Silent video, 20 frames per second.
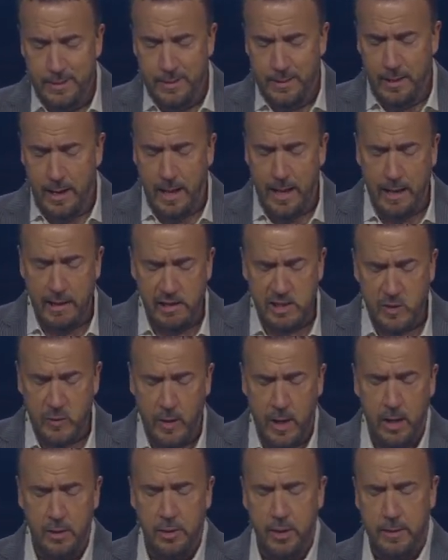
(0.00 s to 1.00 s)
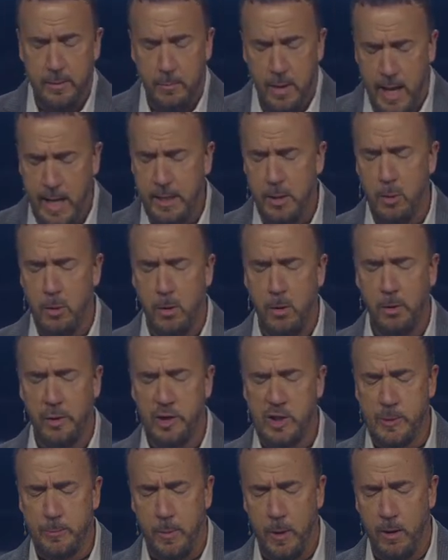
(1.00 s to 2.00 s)
And I ask, Father, that by Your
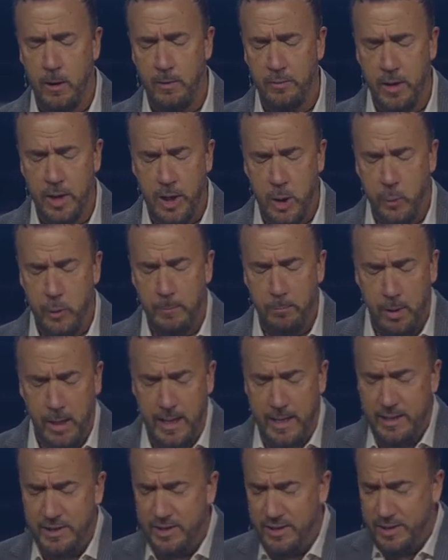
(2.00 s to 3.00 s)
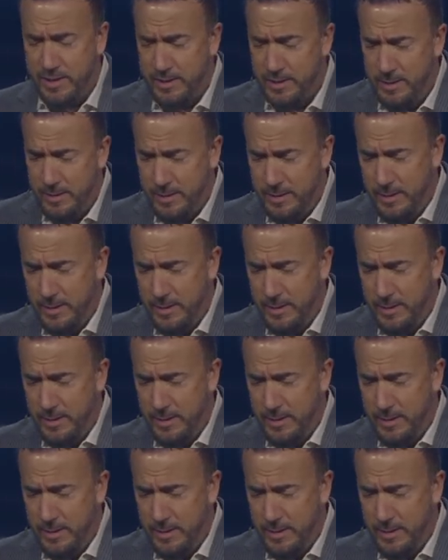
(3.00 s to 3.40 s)
Holy Spirit, that You would bless